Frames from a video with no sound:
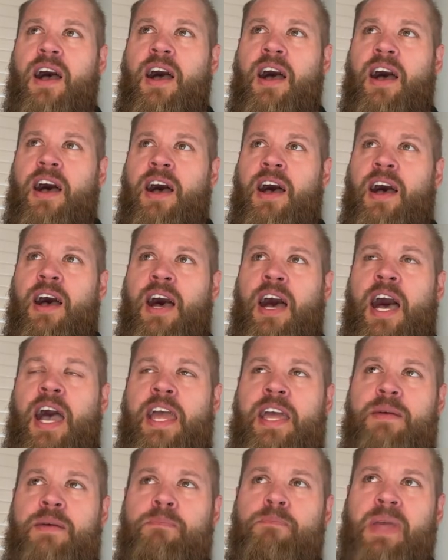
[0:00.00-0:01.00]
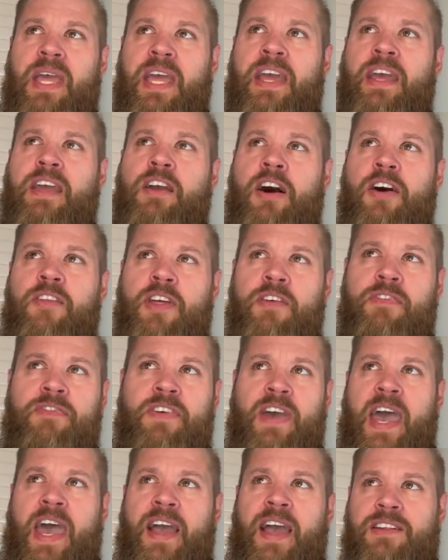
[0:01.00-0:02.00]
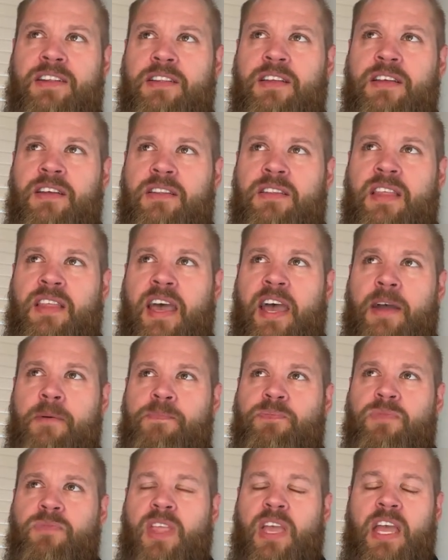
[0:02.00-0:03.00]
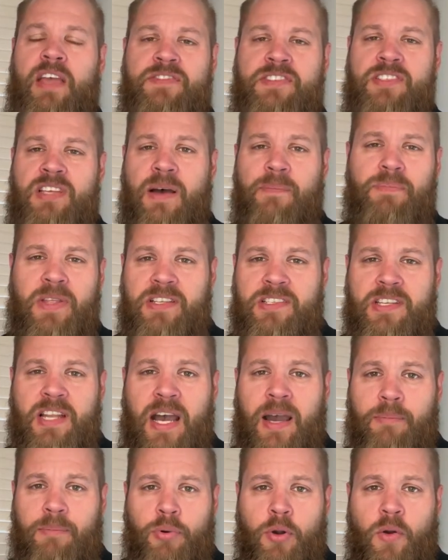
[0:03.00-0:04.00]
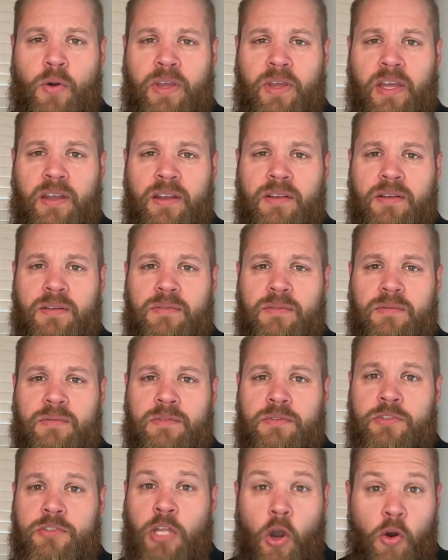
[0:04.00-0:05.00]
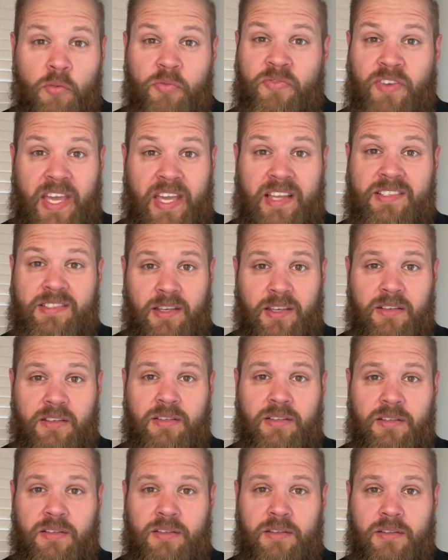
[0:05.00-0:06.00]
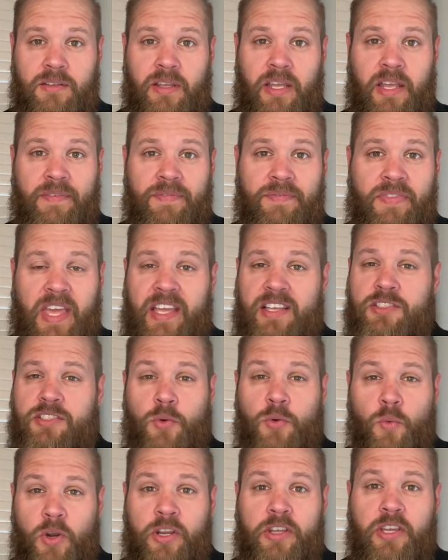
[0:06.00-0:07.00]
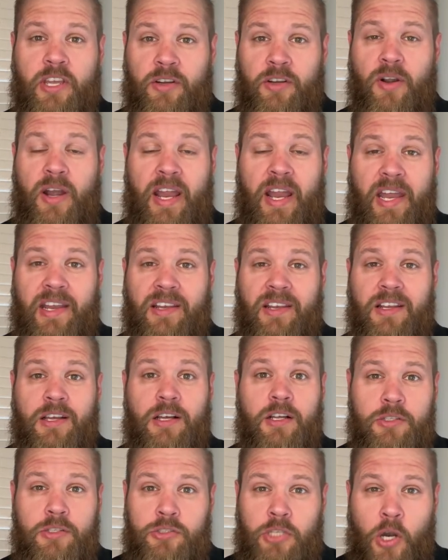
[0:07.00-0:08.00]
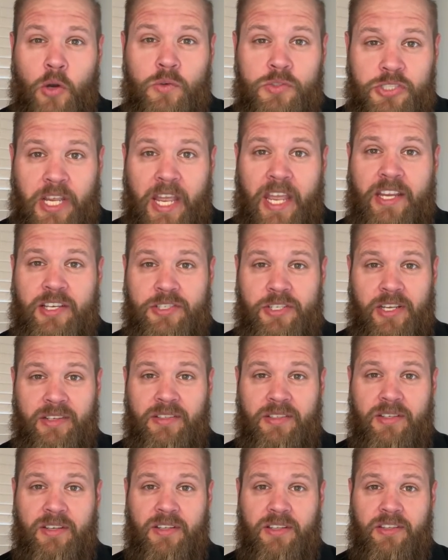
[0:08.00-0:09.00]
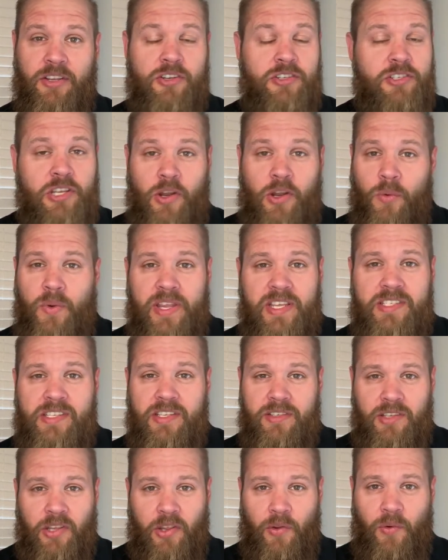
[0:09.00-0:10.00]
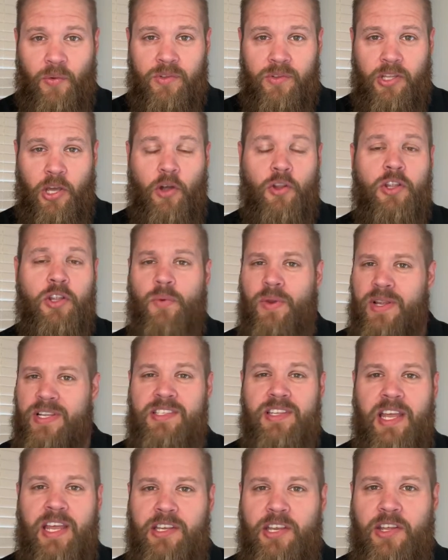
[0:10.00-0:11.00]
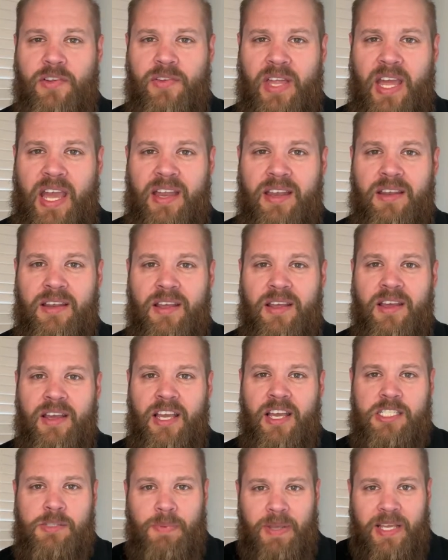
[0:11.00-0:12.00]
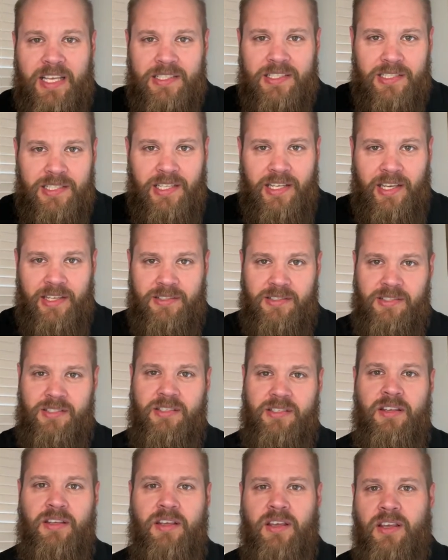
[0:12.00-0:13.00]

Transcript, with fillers: Uh, I am big on the fact that if something's not broken, don't fix it. If things are working great, don't change it. There's no reason to. The only reason they do that it's because of this.